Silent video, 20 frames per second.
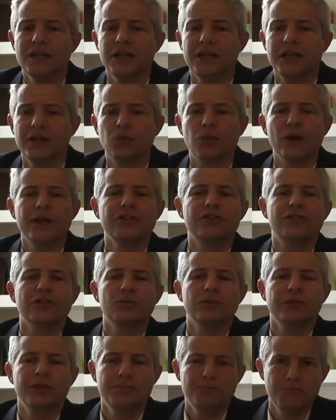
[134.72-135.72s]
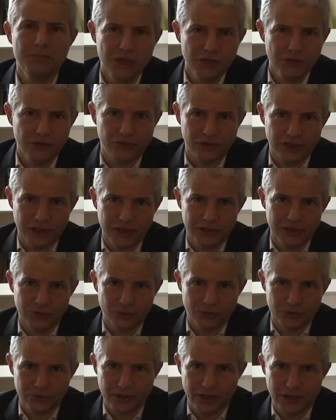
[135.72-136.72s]
in ways that were emerging in
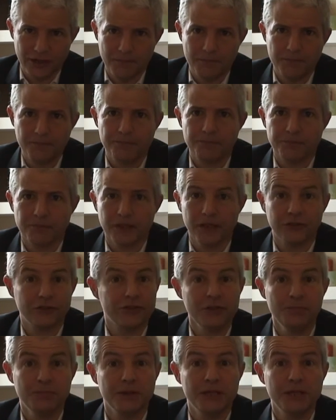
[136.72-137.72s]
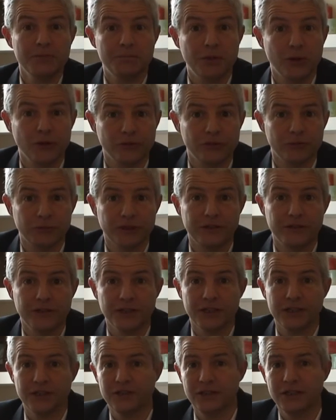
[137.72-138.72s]
your time and simply impossible in the
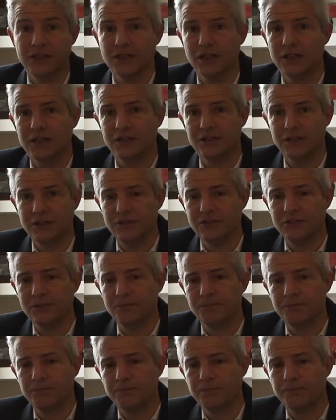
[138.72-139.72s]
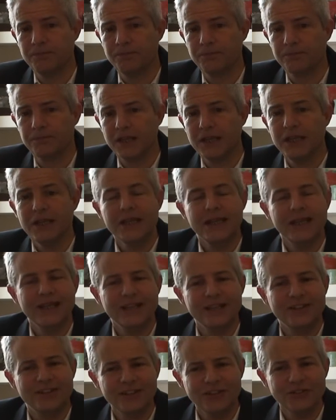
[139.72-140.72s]
1990s.
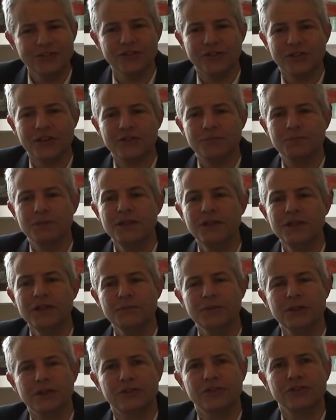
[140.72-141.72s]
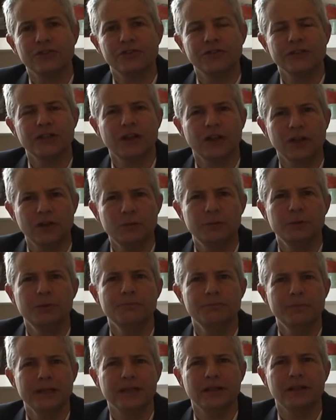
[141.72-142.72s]
In addition, there's been the emergence of a global
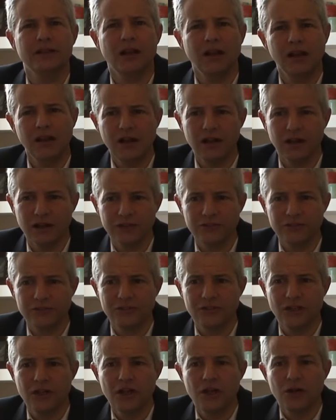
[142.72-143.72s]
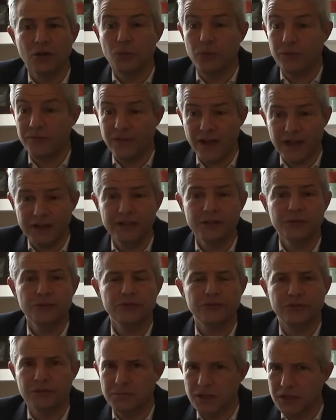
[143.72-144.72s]
middle class with
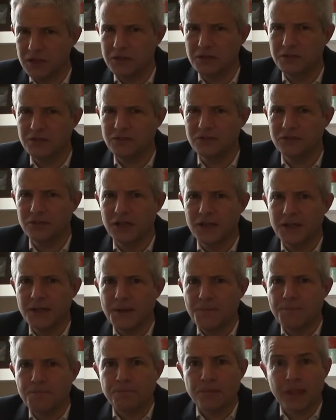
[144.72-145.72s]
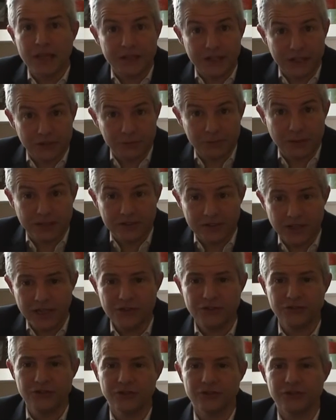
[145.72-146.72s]
values, demands and
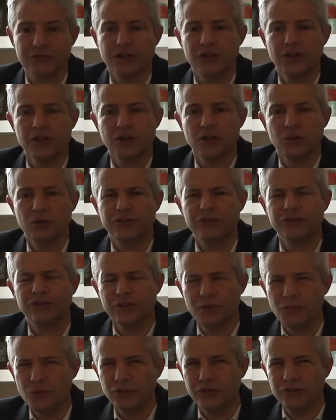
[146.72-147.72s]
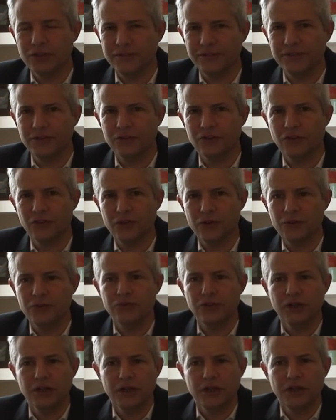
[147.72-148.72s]
expectations which are somewhat different to
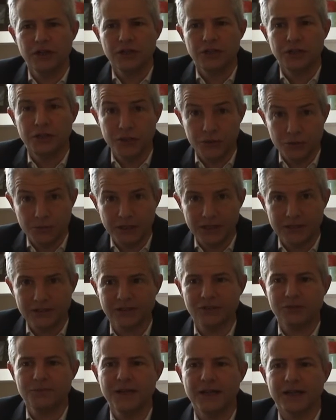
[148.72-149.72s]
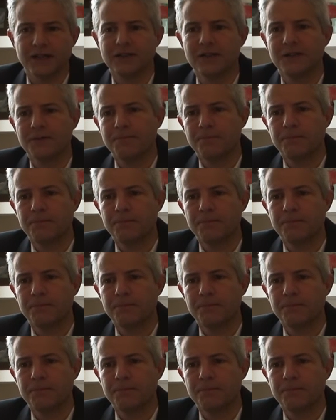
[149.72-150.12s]
those you might expect.